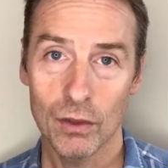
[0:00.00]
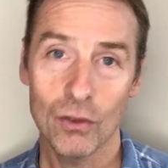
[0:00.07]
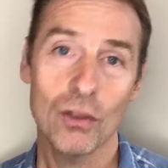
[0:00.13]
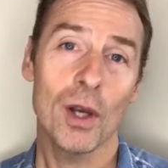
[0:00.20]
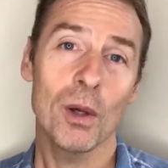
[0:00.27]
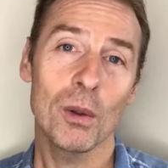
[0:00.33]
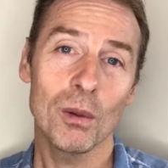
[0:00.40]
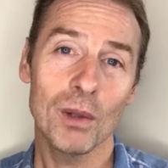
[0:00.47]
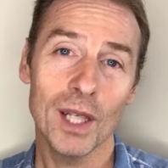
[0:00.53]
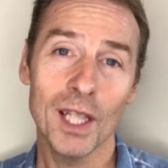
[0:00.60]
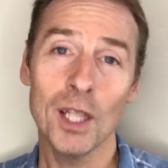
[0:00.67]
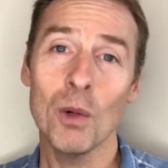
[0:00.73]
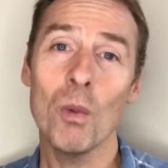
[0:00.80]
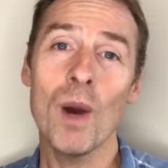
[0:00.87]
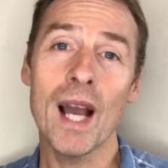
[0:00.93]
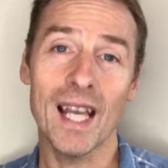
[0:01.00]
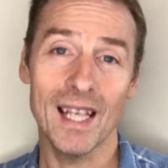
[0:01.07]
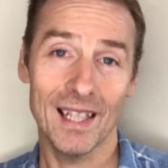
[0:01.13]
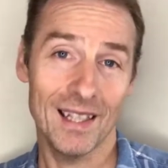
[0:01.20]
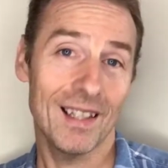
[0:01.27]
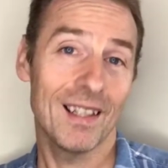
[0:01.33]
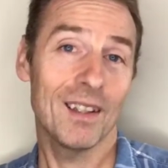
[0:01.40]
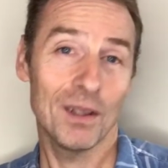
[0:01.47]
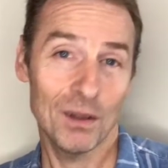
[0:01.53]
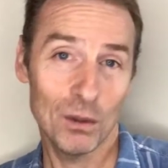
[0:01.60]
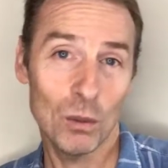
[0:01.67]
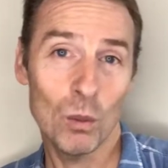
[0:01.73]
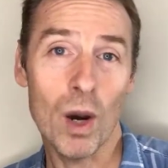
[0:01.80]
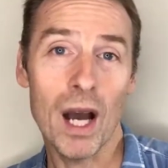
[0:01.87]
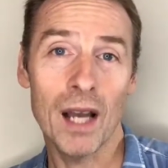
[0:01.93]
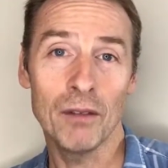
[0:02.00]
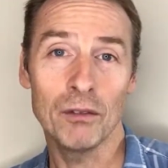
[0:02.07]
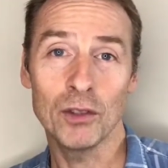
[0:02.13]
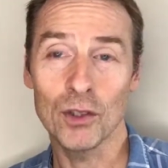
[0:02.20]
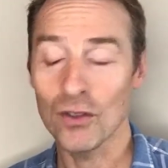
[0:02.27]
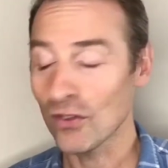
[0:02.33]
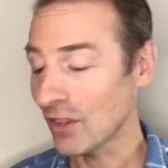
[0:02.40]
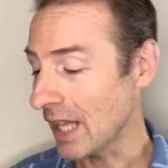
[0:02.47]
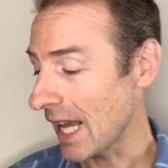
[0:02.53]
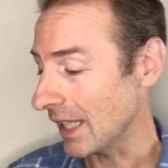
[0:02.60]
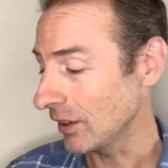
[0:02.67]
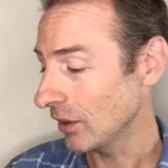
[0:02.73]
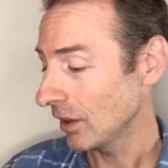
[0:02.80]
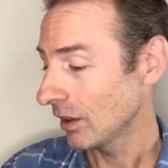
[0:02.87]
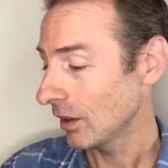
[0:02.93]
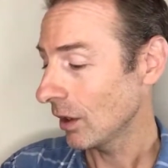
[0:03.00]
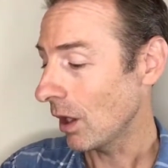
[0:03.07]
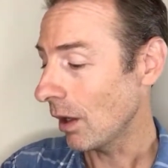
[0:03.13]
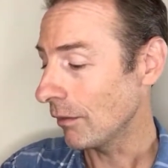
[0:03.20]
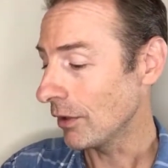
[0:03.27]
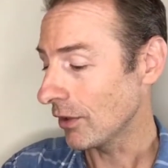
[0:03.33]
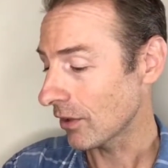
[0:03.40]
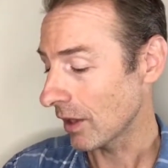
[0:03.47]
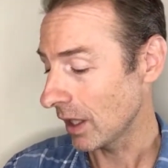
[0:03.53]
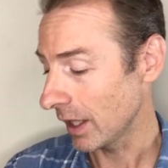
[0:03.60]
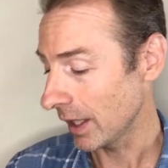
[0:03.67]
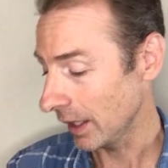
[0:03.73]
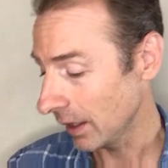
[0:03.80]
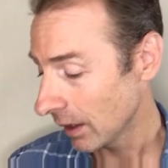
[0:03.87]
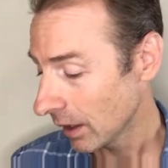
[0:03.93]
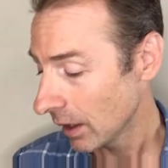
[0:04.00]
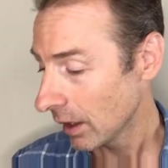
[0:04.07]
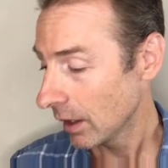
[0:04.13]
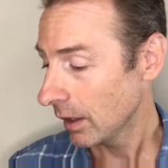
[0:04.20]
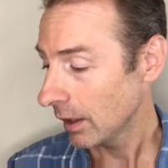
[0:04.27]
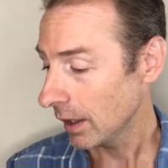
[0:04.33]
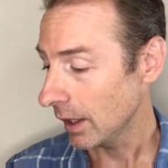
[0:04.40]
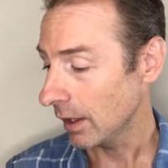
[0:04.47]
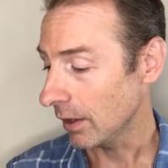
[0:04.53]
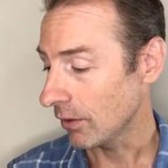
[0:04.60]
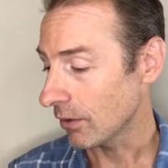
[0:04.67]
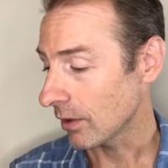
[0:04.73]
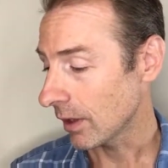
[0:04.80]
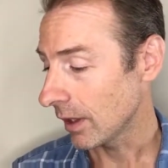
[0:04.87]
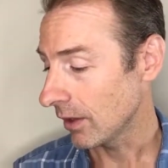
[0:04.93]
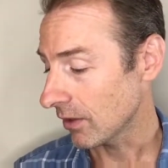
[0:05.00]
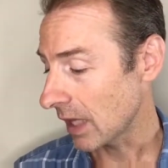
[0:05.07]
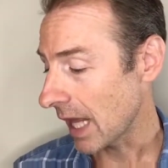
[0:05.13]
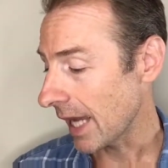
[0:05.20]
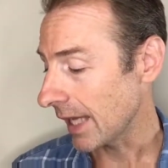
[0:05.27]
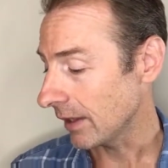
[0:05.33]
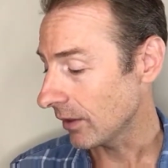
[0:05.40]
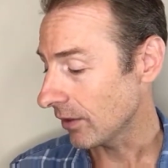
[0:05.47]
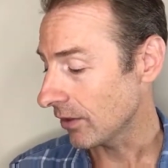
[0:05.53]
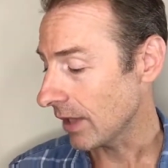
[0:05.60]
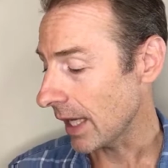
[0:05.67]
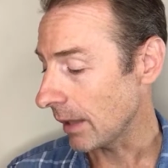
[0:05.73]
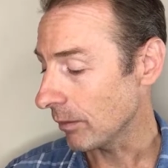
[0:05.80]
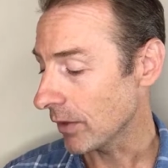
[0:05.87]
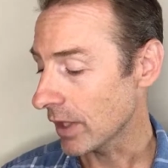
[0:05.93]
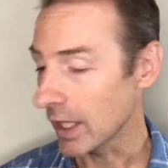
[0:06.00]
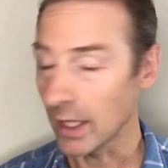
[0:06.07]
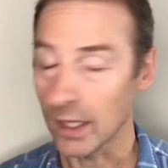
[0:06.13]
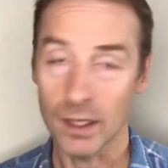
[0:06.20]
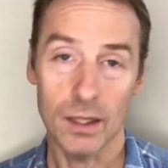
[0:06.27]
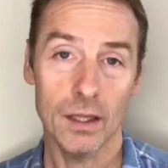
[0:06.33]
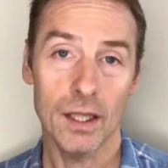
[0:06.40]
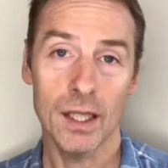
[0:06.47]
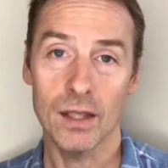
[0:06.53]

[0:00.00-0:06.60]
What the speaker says: So in a way, what I've just said obviously is like the same thing.